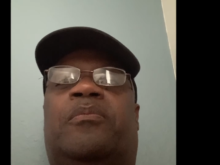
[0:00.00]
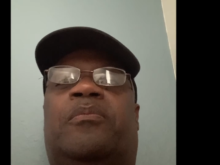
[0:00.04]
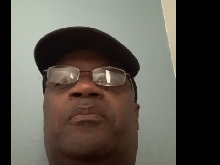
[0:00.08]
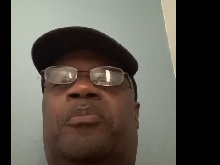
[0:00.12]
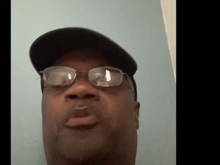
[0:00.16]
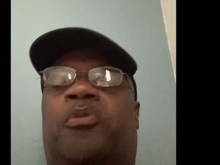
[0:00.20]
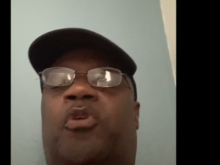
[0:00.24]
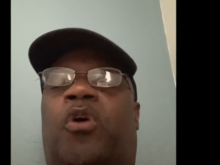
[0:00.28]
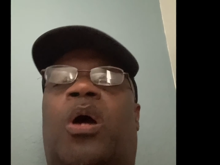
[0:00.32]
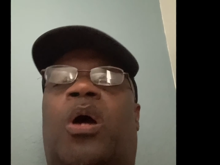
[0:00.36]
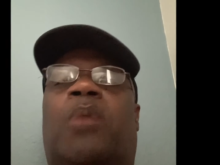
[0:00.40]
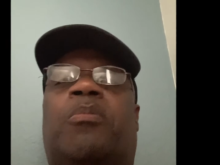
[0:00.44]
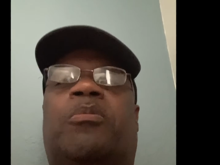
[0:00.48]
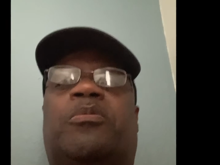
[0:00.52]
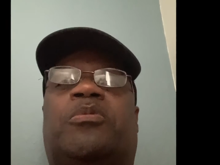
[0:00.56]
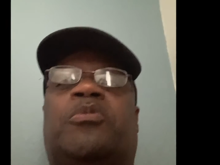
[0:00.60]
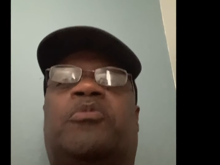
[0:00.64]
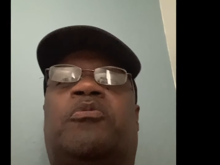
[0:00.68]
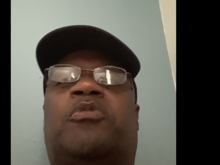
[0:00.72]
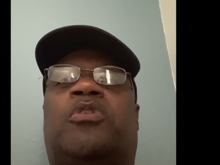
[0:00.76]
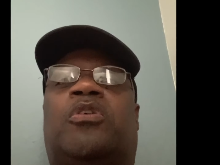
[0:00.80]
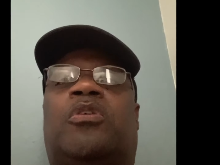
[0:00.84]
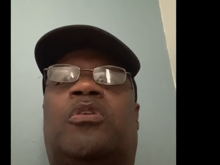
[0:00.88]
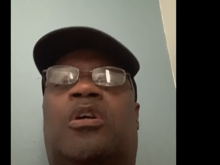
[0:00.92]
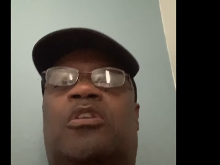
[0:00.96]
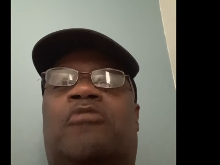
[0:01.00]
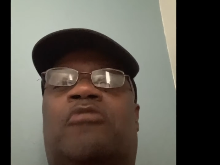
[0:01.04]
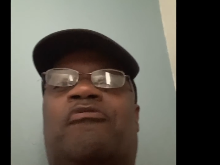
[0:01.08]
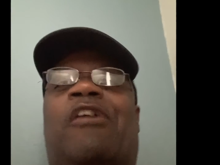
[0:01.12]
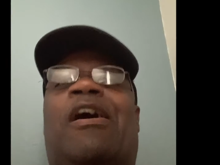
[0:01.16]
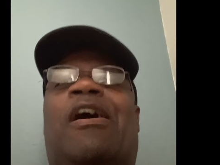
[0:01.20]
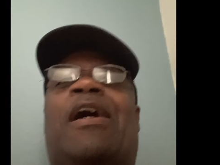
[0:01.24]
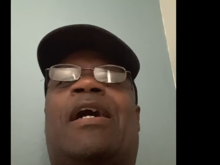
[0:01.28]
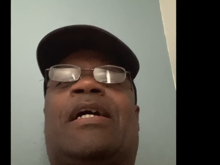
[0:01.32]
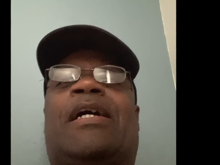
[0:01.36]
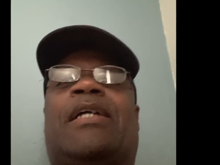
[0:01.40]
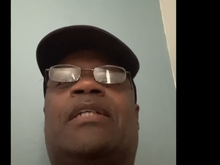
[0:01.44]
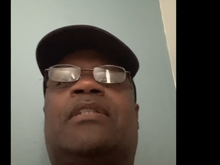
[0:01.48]
problems will
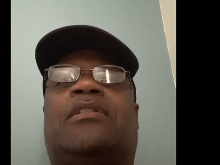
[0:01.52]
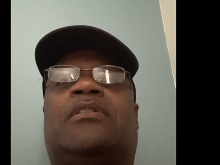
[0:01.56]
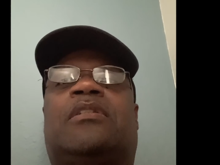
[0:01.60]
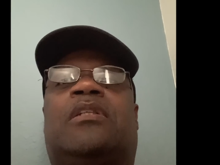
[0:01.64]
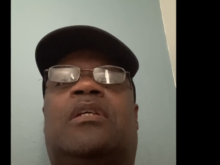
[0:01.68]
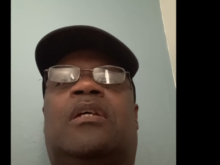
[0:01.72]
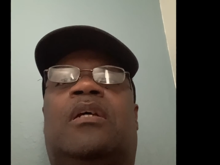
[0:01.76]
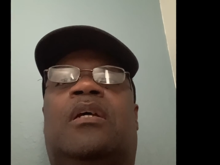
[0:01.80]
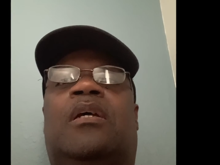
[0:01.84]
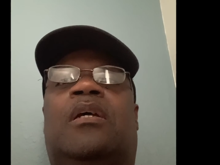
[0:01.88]
arise.